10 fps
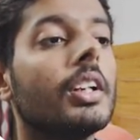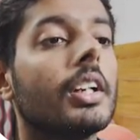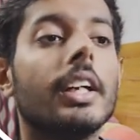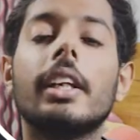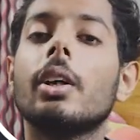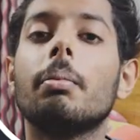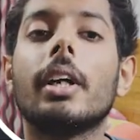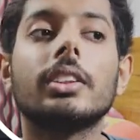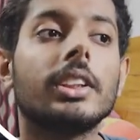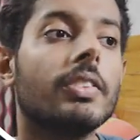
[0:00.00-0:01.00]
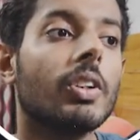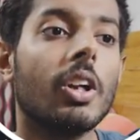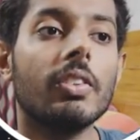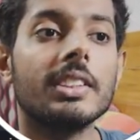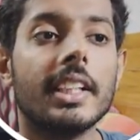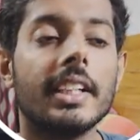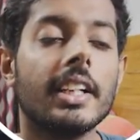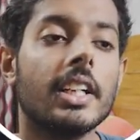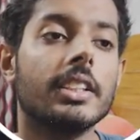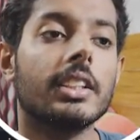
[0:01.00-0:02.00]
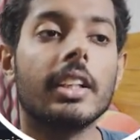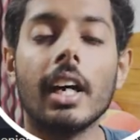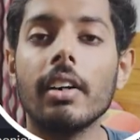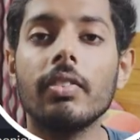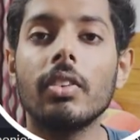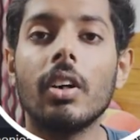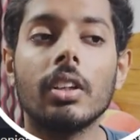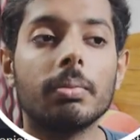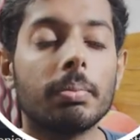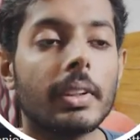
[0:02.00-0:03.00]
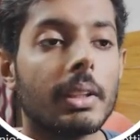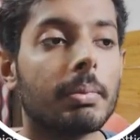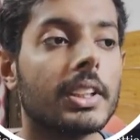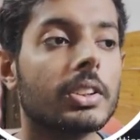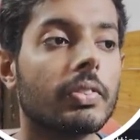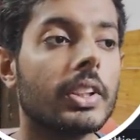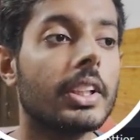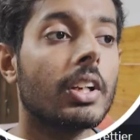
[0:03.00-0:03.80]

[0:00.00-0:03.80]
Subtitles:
in your browser it will always render a graph in place of it.